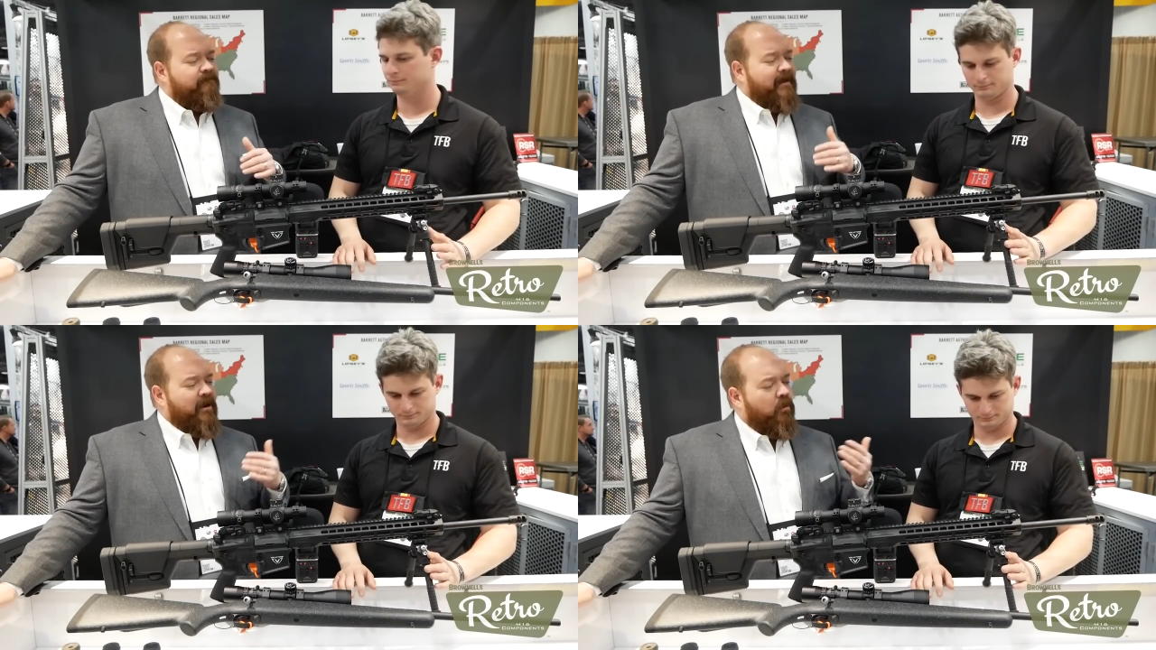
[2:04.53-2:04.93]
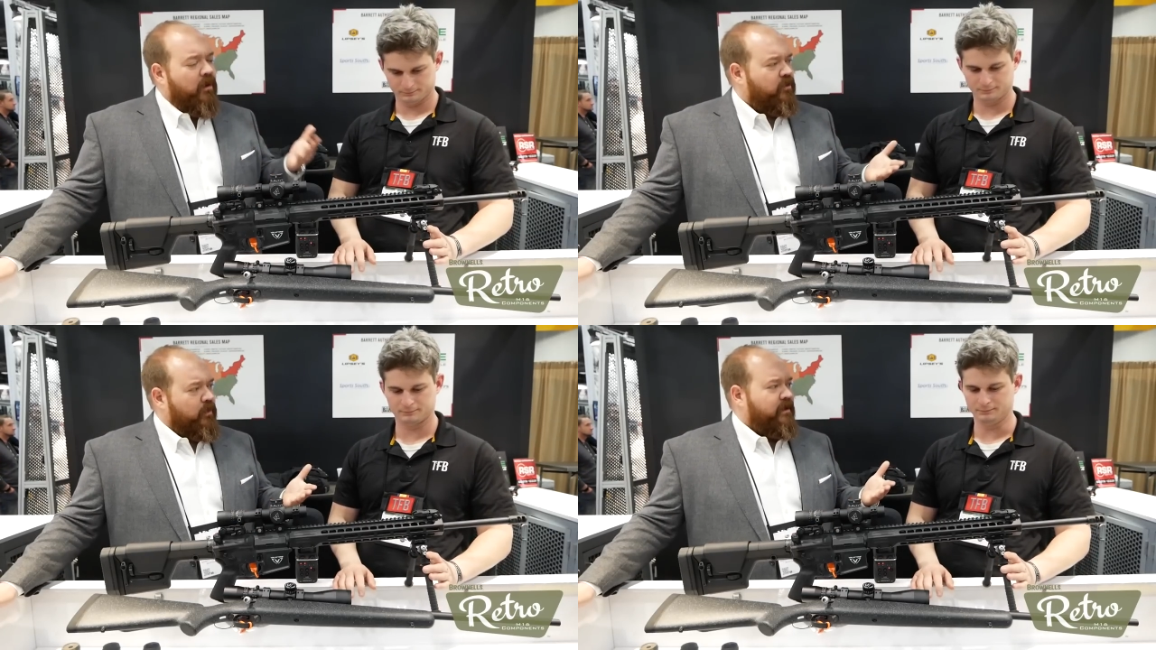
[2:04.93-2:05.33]
Speaker 1: I don't
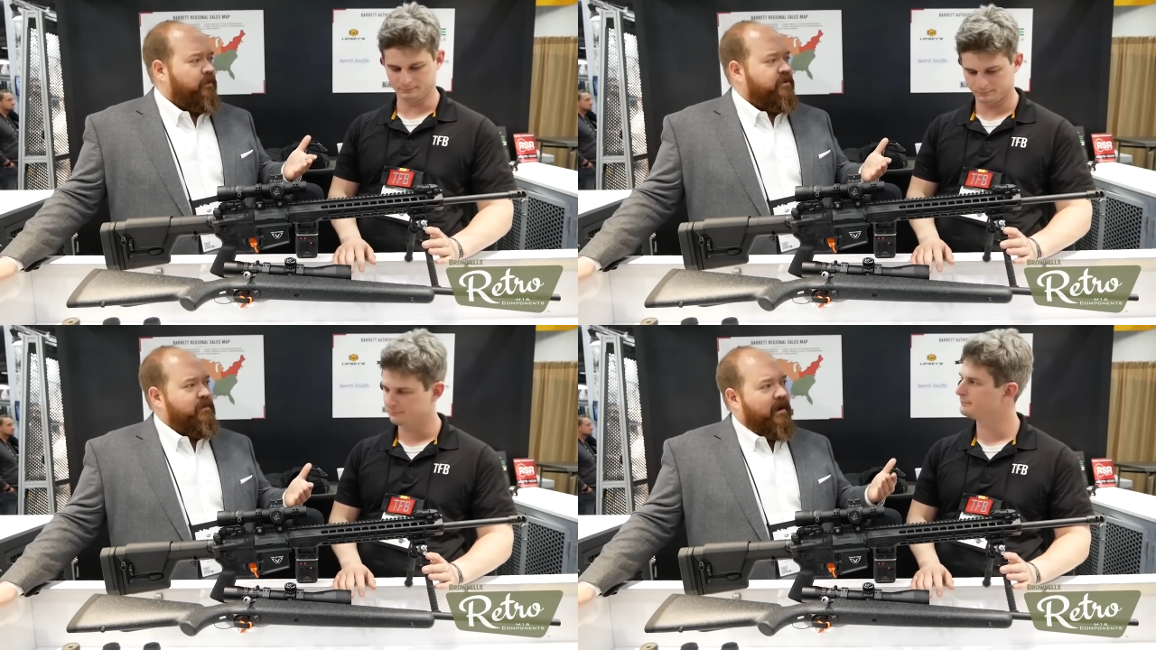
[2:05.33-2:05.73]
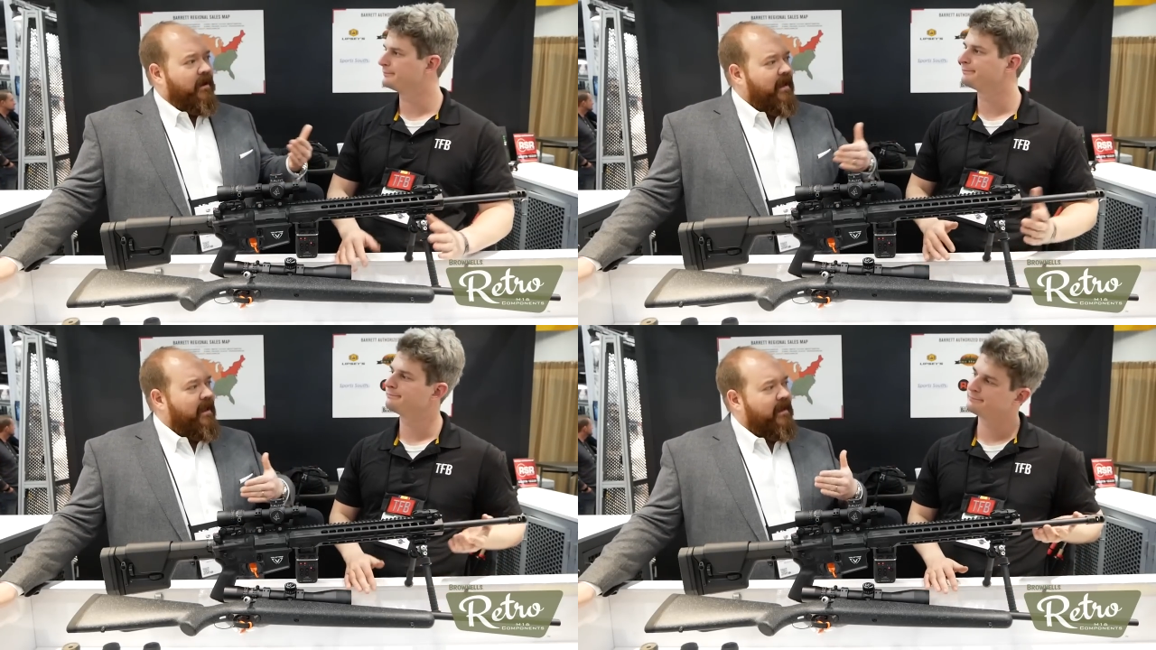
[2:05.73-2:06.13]
want a 22-inch
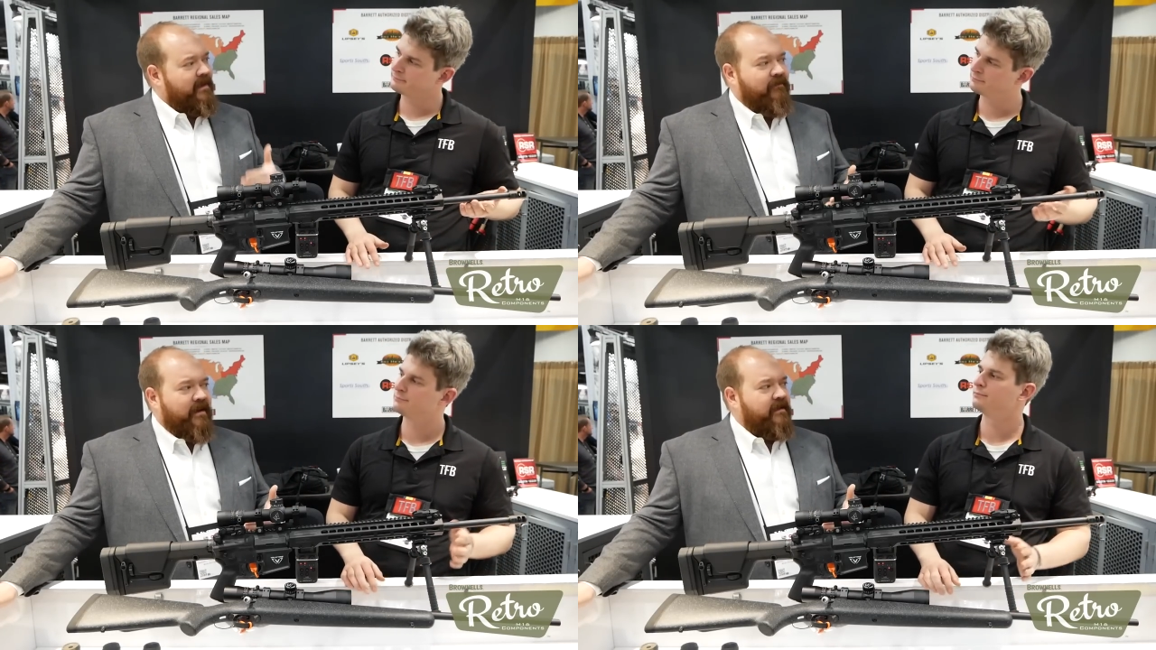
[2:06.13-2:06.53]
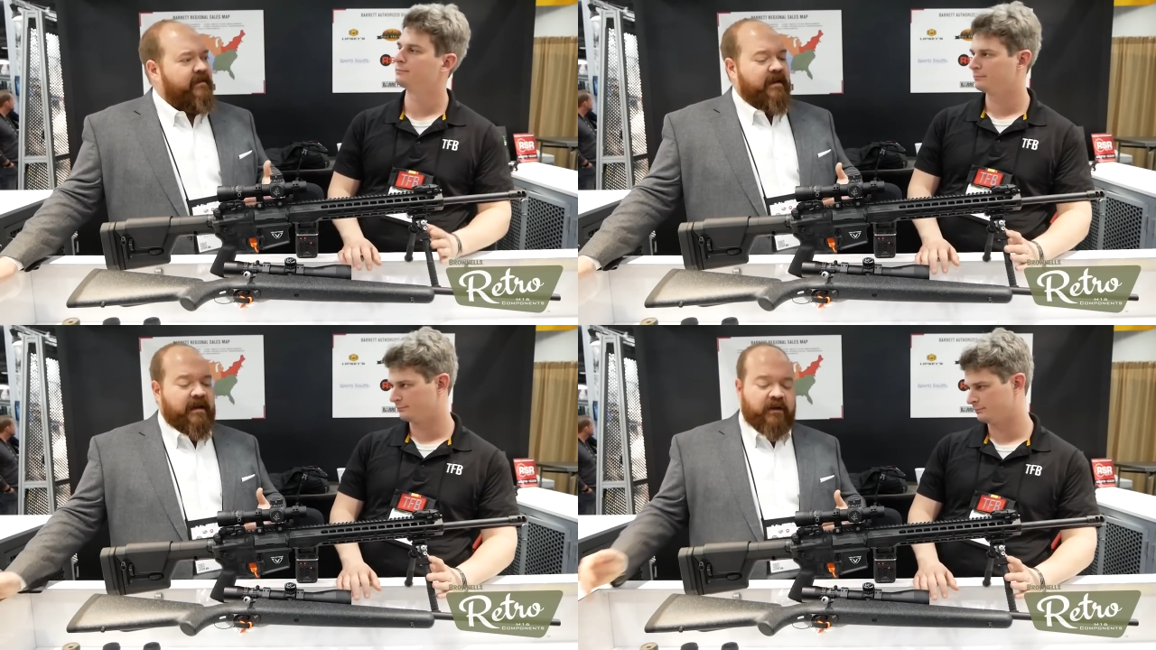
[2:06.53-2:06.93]
barrel, I'd like to have an
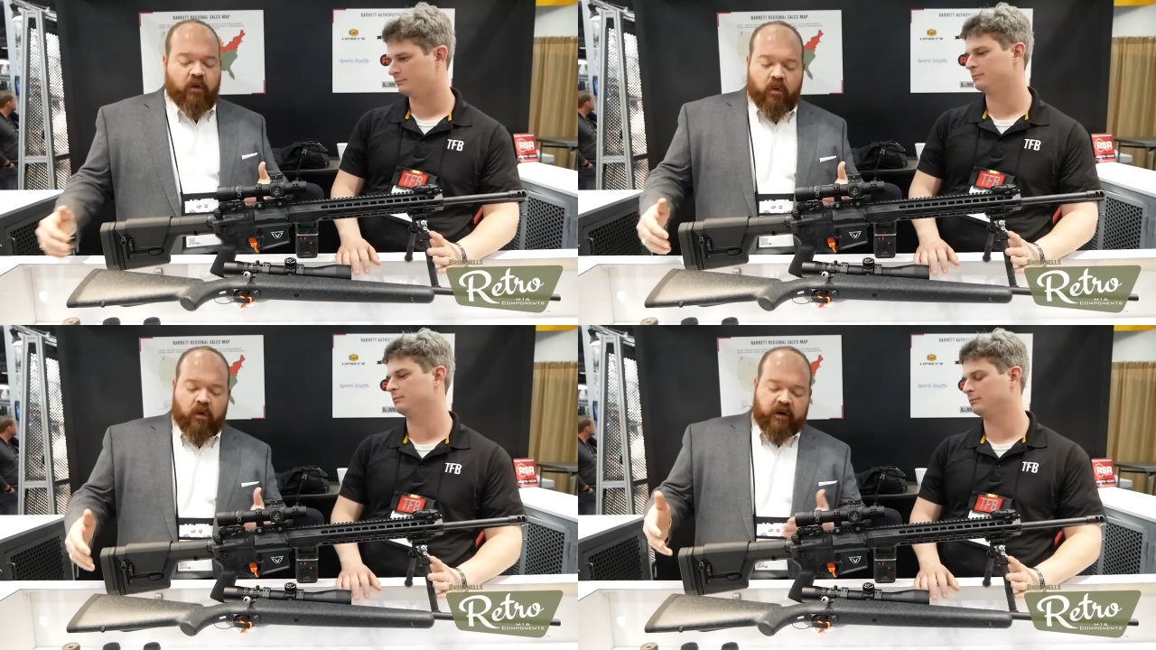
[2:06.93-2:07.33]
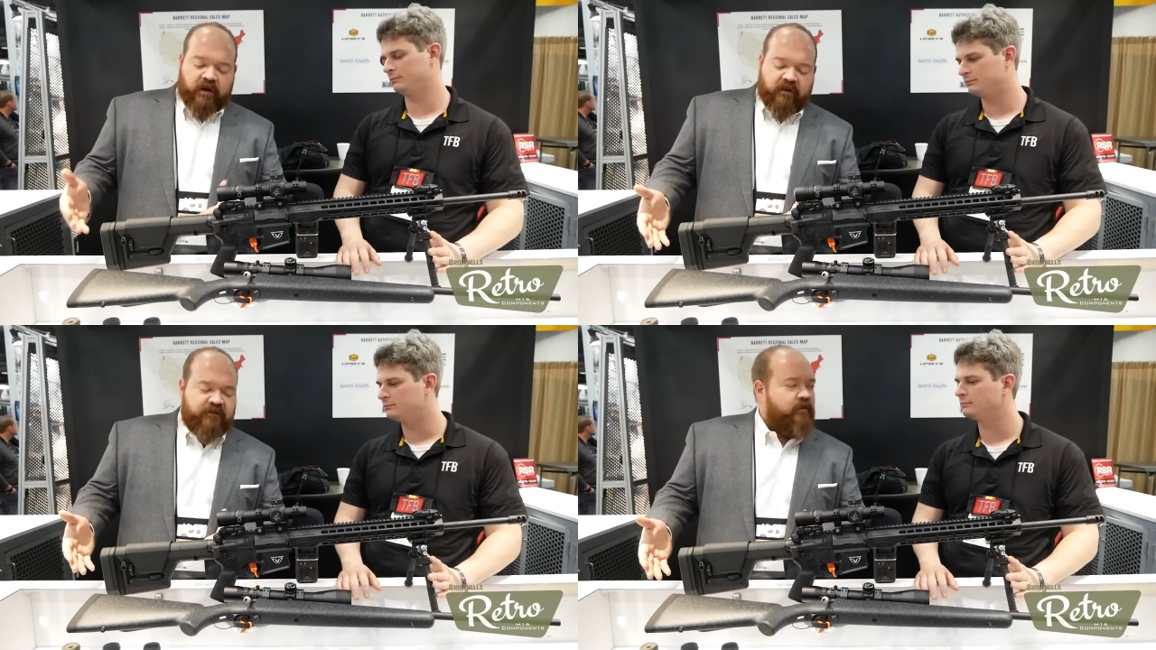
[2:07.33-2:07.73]
18, or, you
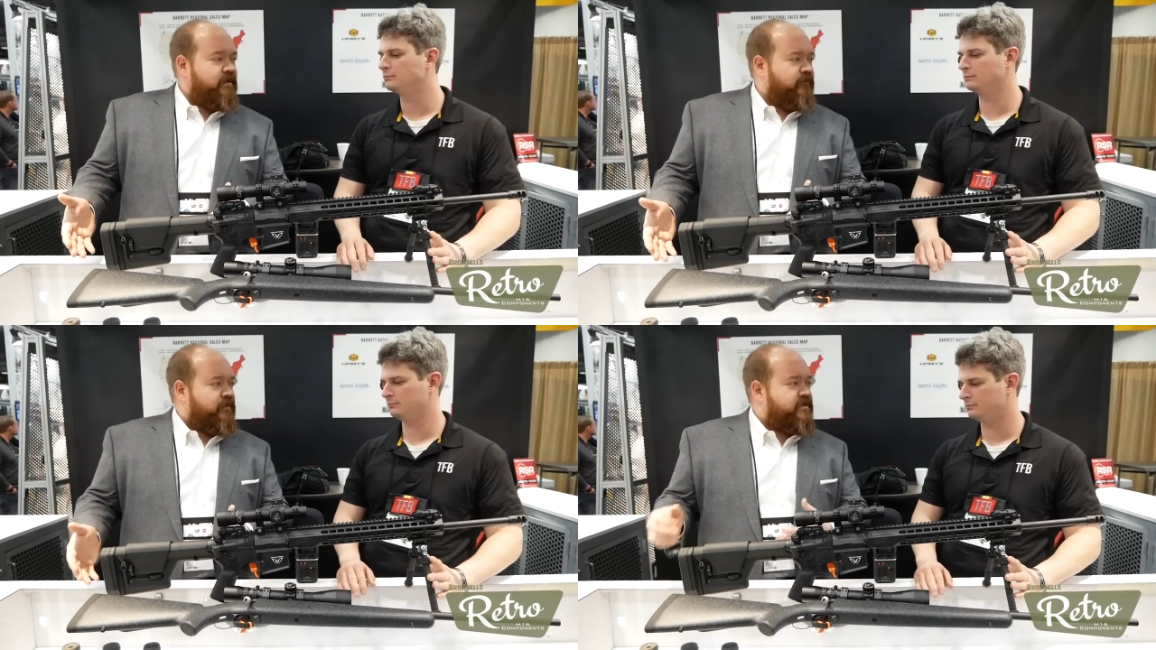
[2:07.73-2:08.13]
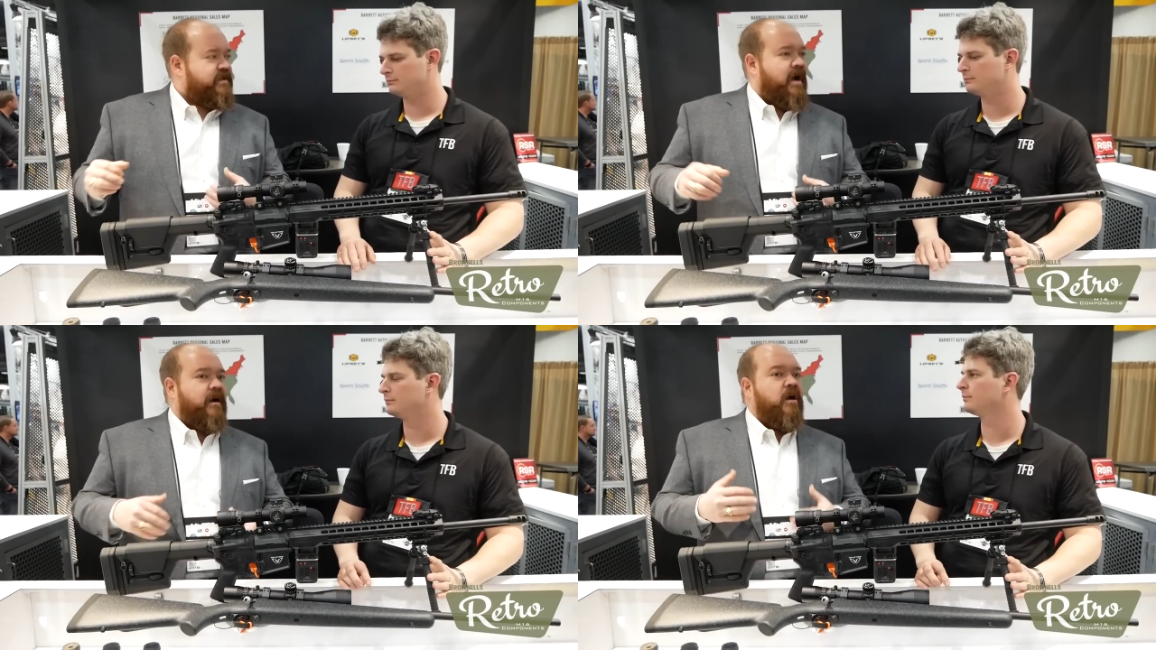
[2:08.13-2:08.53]
know, let's do a different
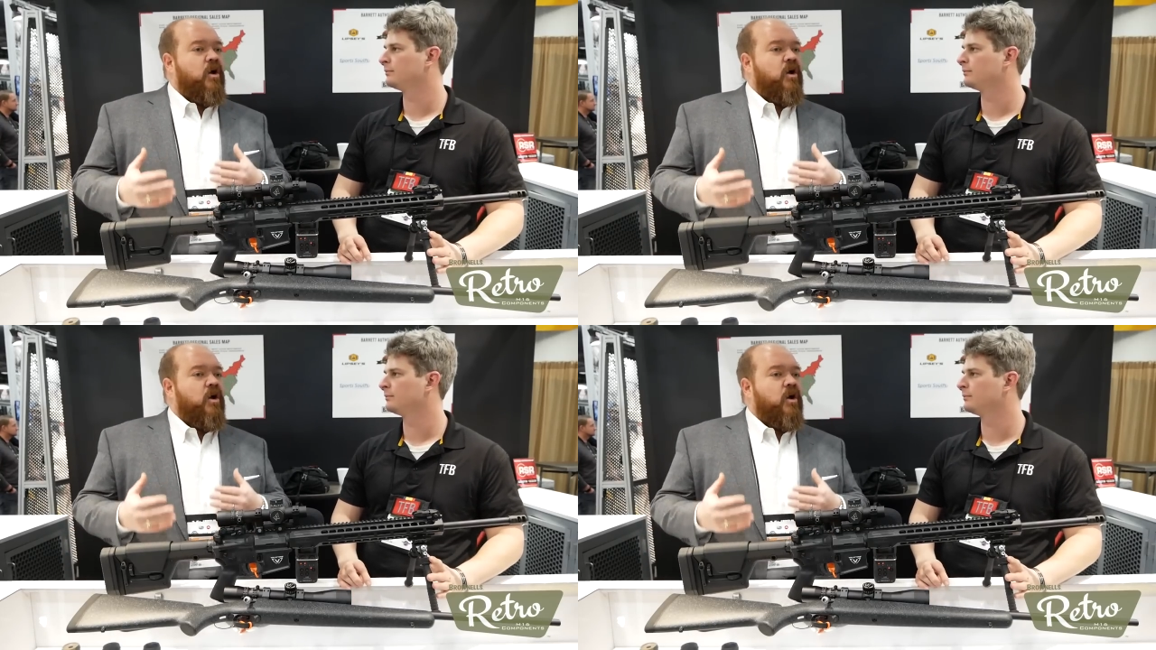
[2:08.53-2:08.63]
stock.